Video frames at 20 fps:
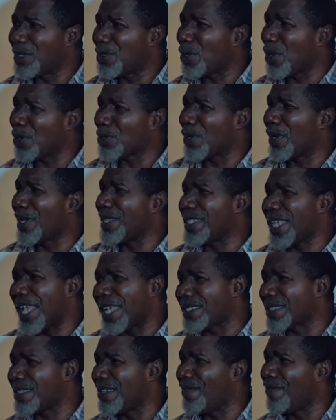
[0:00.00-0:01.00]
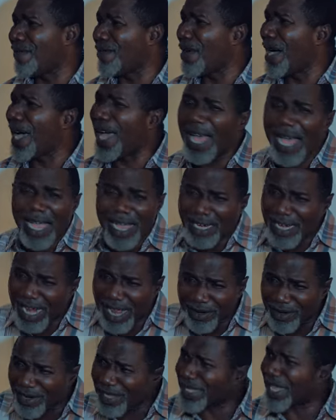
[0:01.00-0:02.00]
the doctor is asking for. How can
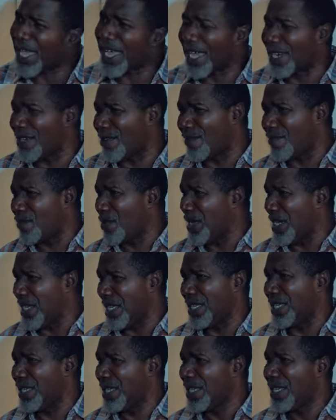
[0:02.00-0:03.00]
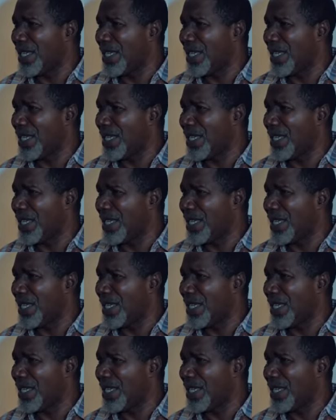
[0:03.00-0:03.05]
I raise that kind of money?